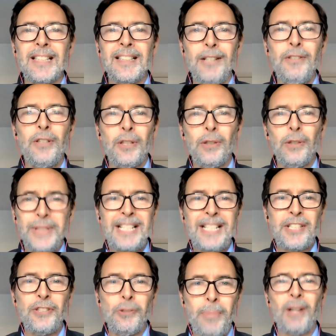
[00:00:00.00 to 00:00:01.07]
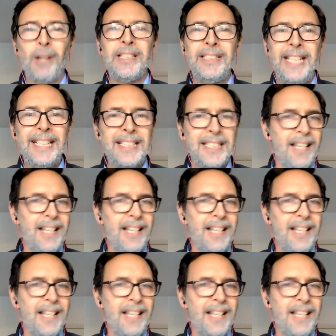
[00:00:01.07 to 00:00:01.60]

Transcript: local, national politics,